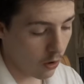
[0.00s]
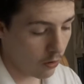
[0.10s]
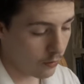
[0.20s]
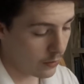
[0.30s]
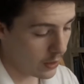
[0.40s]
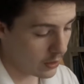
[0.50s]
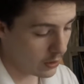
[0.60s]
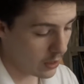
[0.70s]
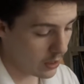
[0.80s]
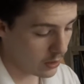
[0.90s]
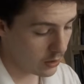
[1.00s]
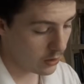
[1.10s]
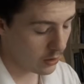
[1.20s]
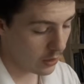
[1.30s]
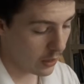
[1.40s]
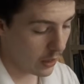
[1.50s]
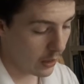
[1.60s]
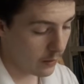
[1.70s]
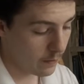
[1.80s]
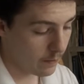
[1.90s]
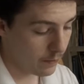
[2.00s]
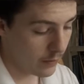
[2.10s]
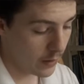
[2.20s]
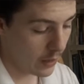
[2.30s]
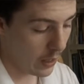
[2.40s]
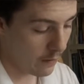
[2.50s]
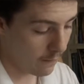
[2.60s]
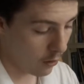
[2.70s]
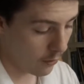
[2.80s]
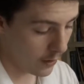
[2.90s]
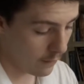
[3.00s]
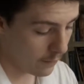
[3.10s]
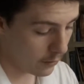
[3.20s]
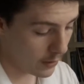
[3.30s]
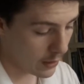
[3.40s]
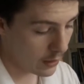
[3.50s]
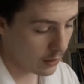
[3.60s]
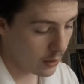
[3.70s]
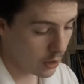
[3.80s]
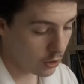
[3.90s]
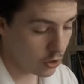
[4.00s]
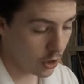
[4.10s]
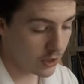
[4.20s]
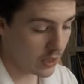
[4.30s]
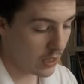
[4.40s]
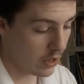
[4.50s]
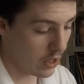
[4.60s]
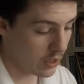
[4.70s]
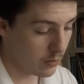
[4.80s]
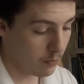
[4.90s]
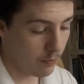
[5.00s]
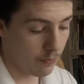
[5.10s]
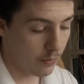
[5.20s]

all of these all the infill right here, just in this